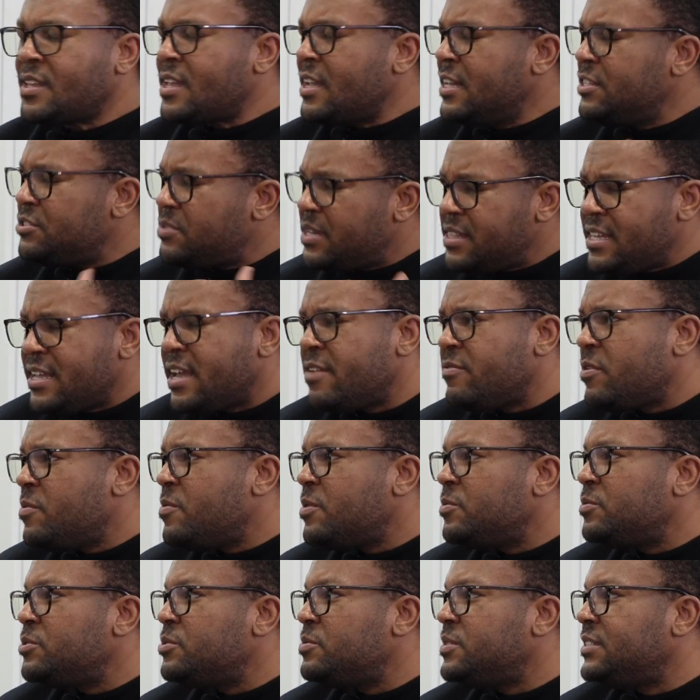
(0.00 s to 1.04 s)
And so I think
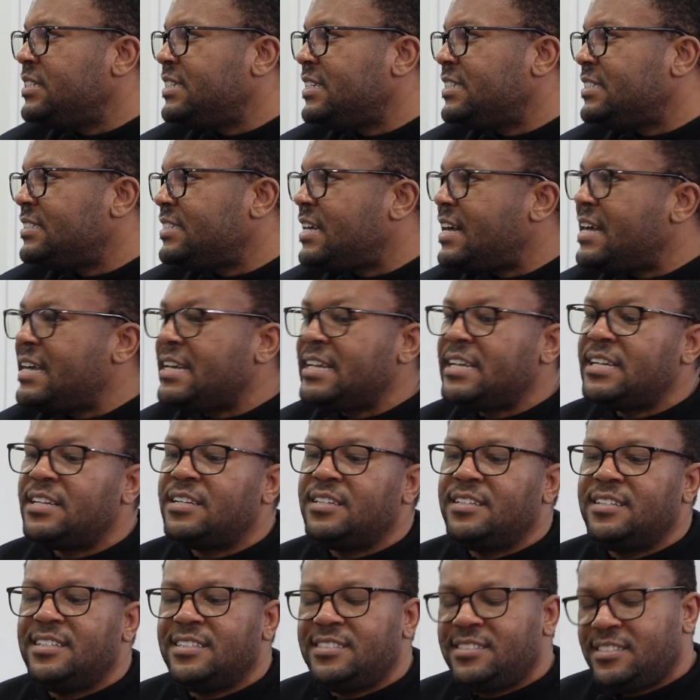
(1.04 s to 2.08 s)
everyone was really excited.
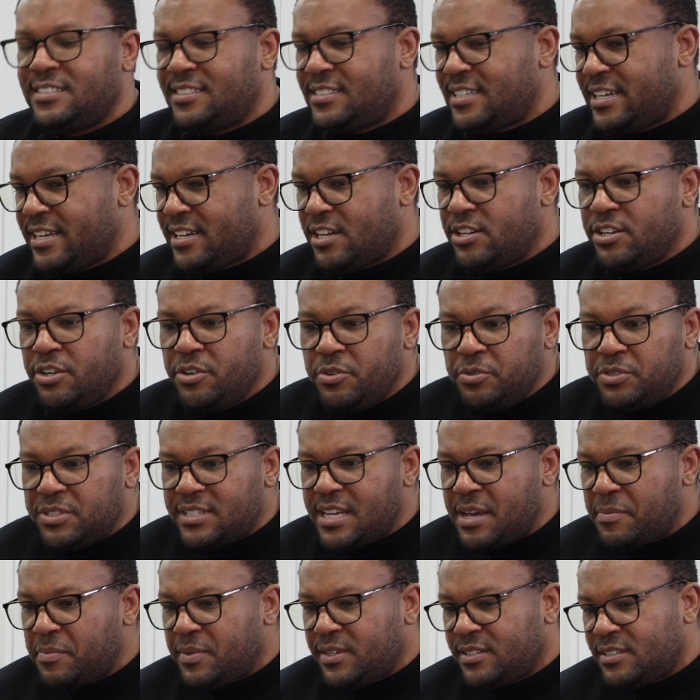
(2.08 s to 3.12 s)
This is like a new
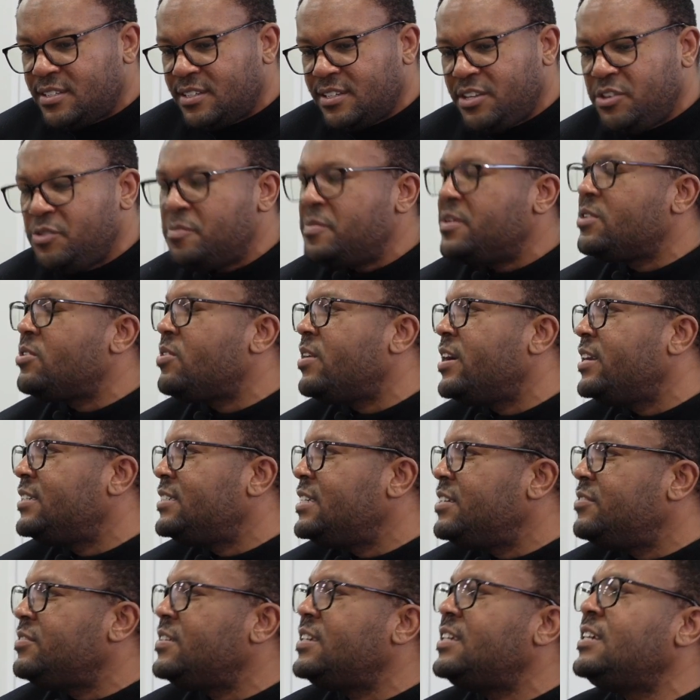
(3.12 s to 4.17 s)
step into human
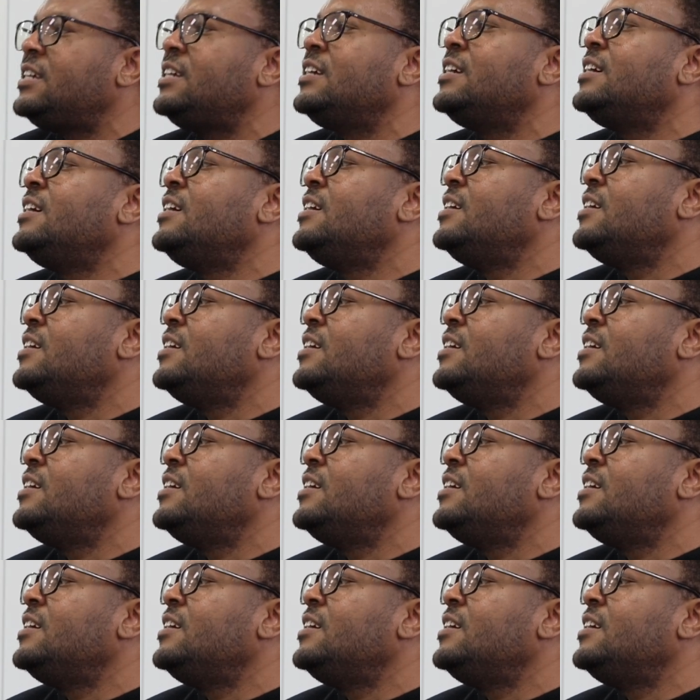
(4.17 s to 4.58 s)
creativity.